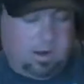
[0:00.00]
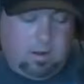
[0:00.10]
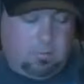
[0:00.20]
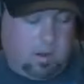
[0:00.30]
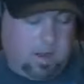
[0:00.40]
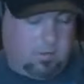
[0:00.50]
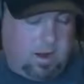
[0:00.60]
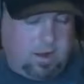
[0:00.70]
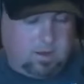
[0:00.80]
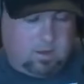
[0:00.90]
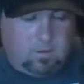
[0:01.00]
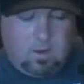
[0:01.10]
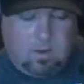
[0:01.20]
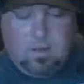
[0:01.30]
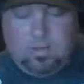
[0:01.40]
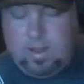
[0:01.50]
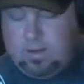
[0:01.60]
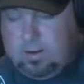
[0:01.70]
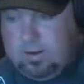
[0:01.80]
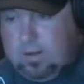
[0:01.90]
Um, I don't know how you get around
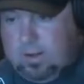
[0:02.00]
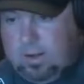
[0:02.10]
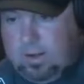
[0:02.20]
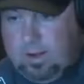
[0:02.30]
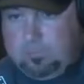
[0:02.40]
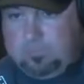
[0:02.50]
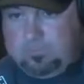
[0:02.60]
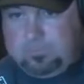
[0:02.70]
that. Um,